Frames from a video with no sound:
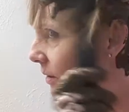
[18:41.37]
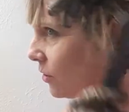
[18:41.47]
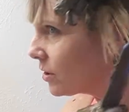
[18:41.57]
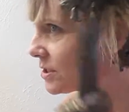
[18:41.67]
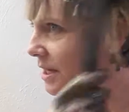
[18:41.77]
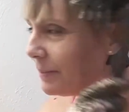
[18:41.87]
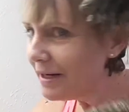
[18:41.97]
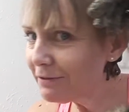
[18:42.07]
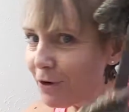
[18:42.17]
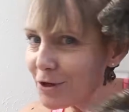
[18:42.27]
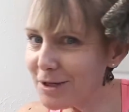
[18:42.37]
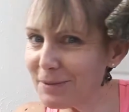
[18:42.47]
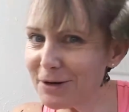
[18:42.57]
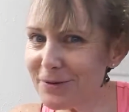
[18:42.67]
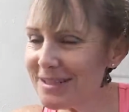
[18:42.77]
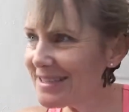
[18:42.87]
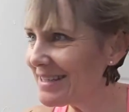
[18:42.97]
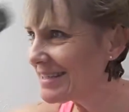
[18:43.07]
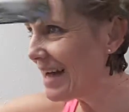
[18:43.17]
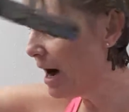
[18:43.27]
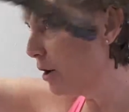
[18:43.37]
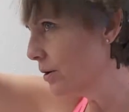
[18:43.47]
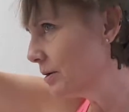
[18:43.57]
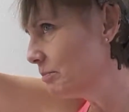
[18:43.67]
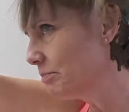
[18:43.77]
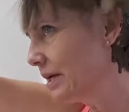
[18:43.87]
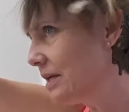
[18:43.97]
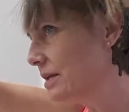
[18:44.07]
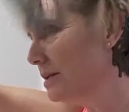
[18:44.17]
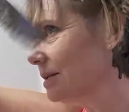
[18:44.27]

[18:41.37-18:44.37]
course, I mean, of course I'm going to rinse this out, but